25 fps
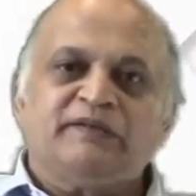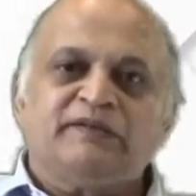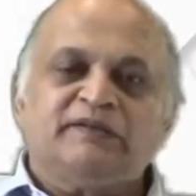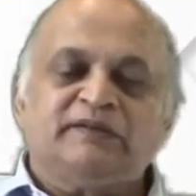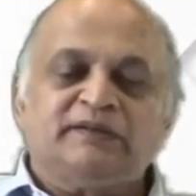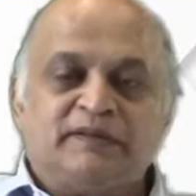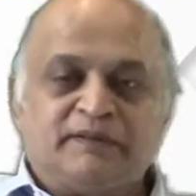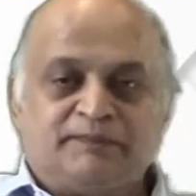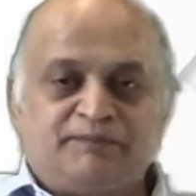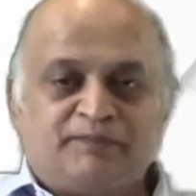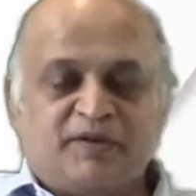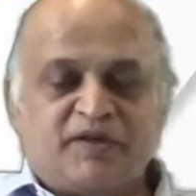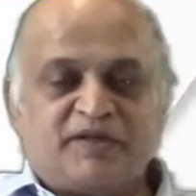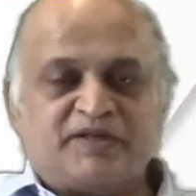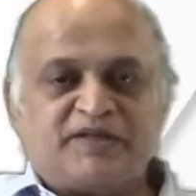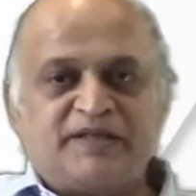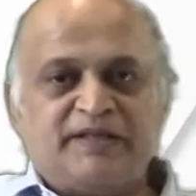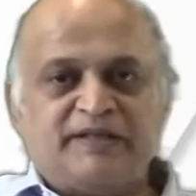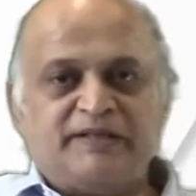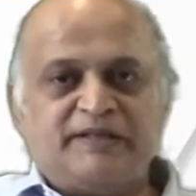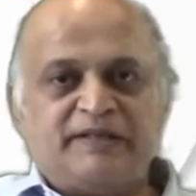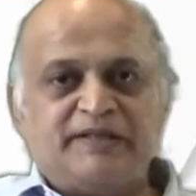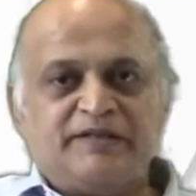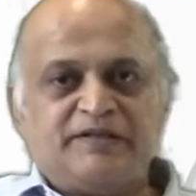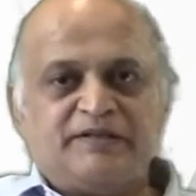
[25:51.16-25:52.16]
the
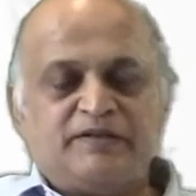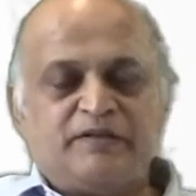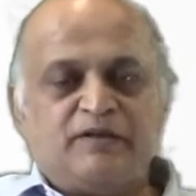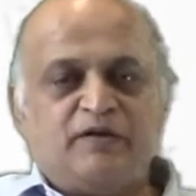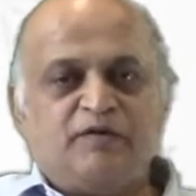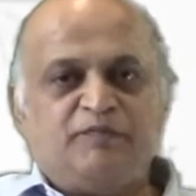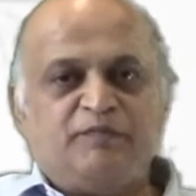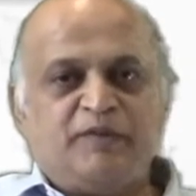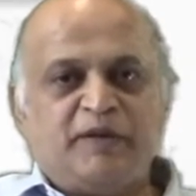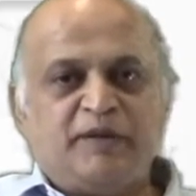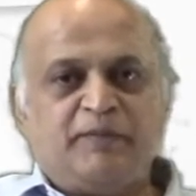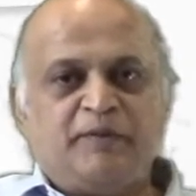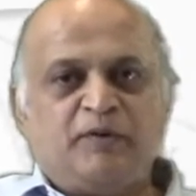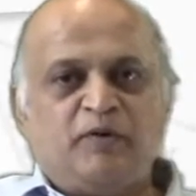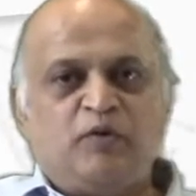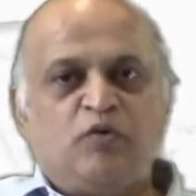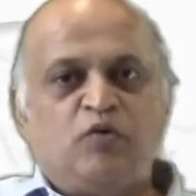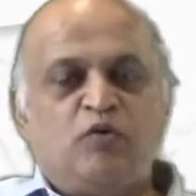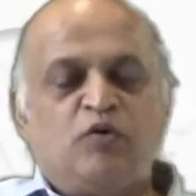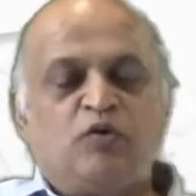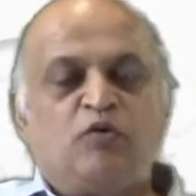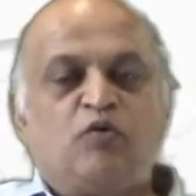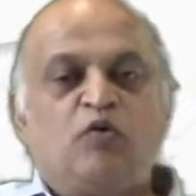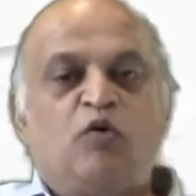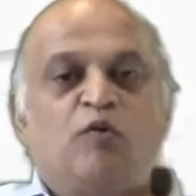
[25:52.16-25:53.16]
percentage of people
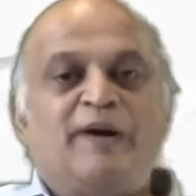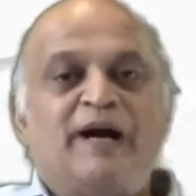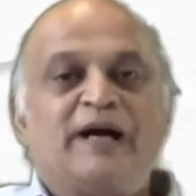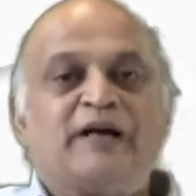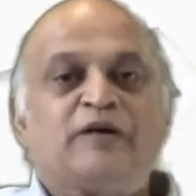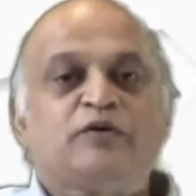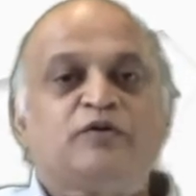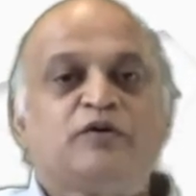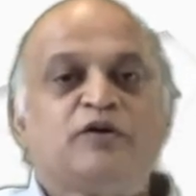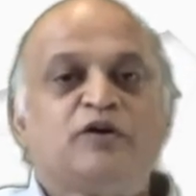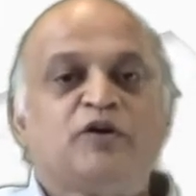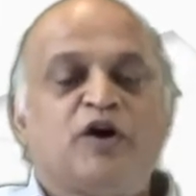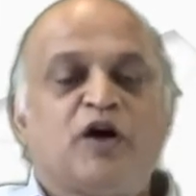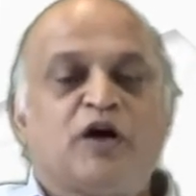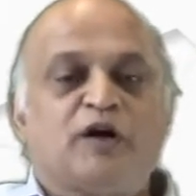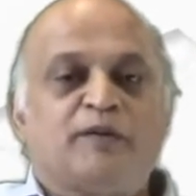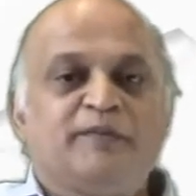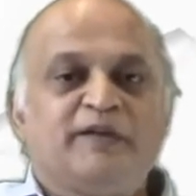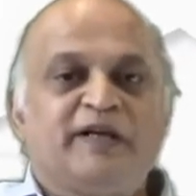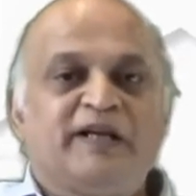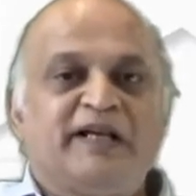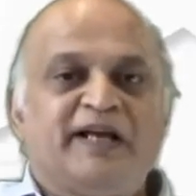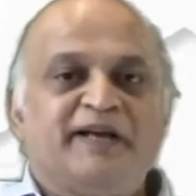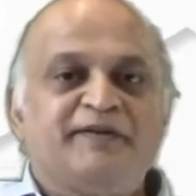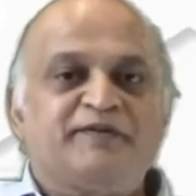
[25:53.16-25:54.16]
who will go back to the
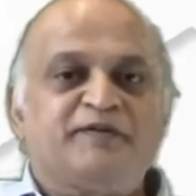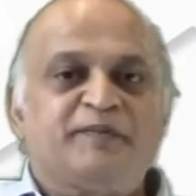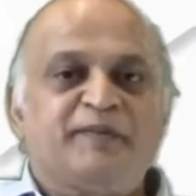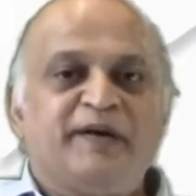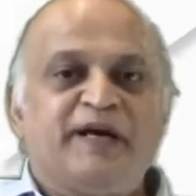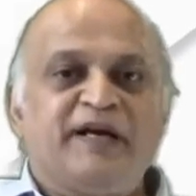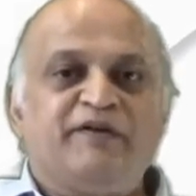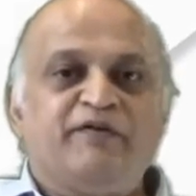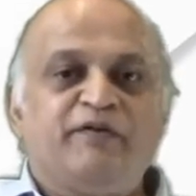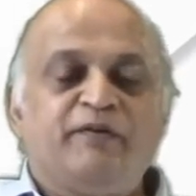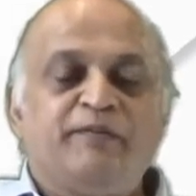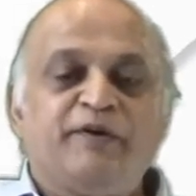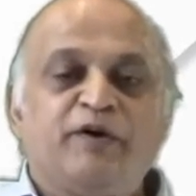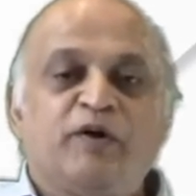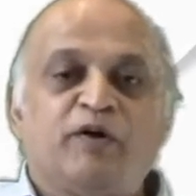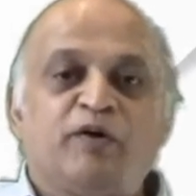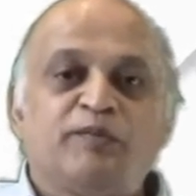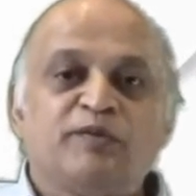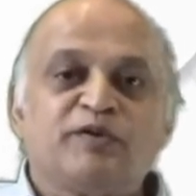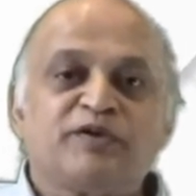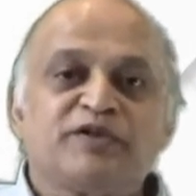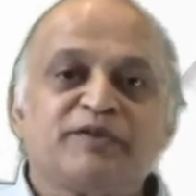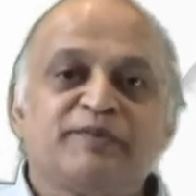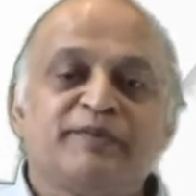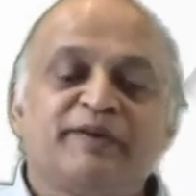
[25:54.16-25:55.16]
normal lifespan will be
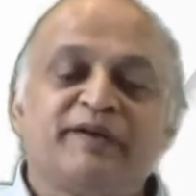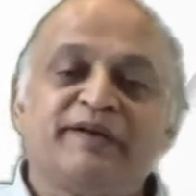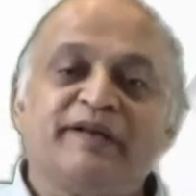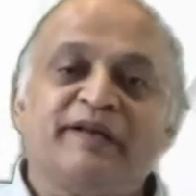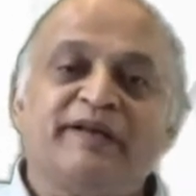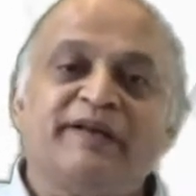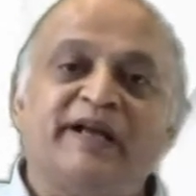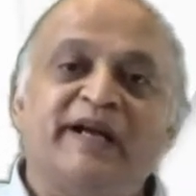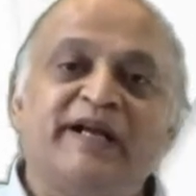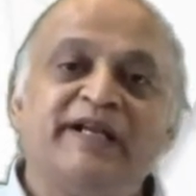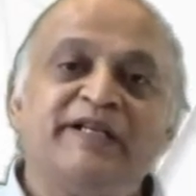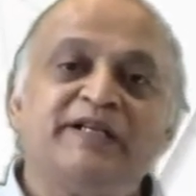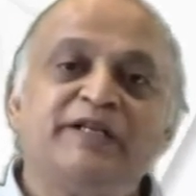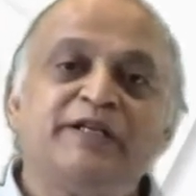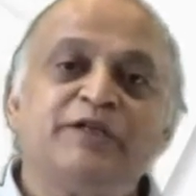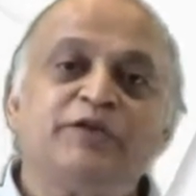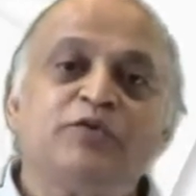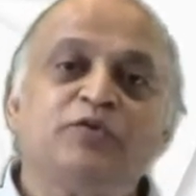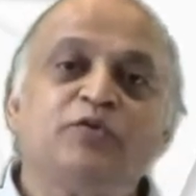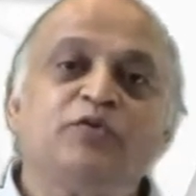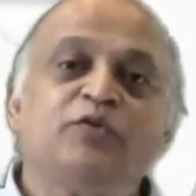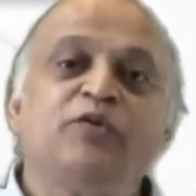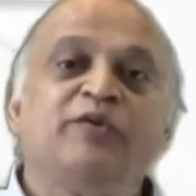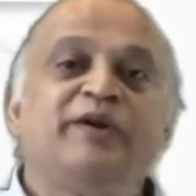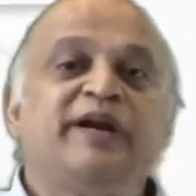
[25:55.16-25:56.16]
almost about 92
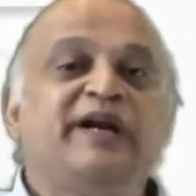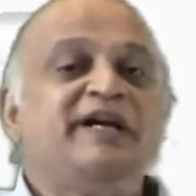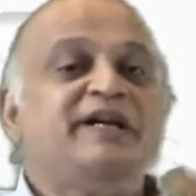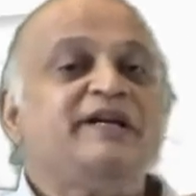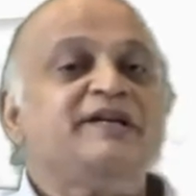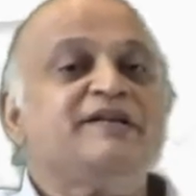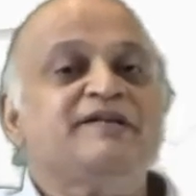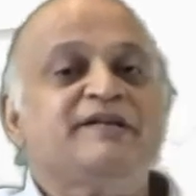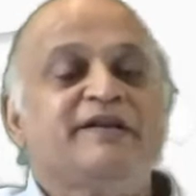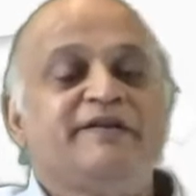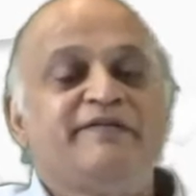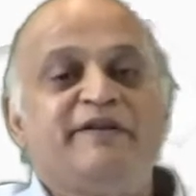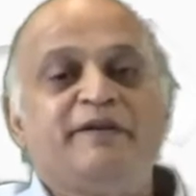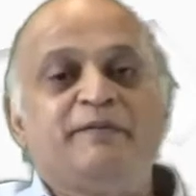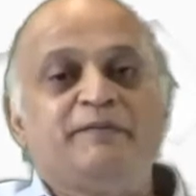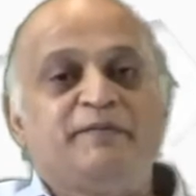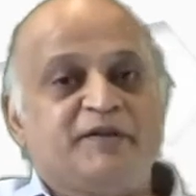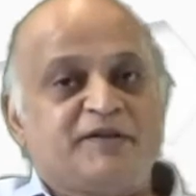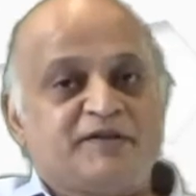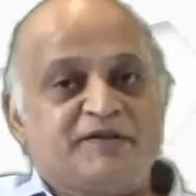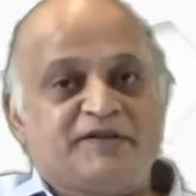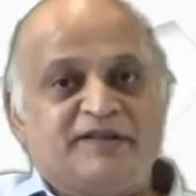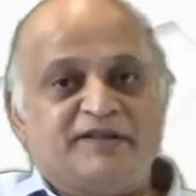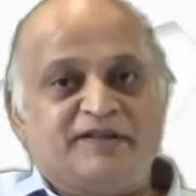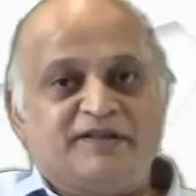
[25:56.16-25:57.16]
to
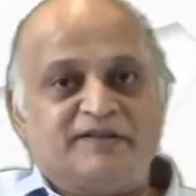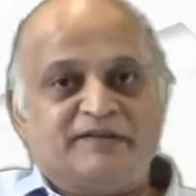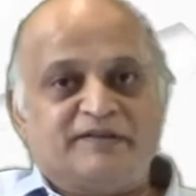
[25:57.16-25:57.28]
97%.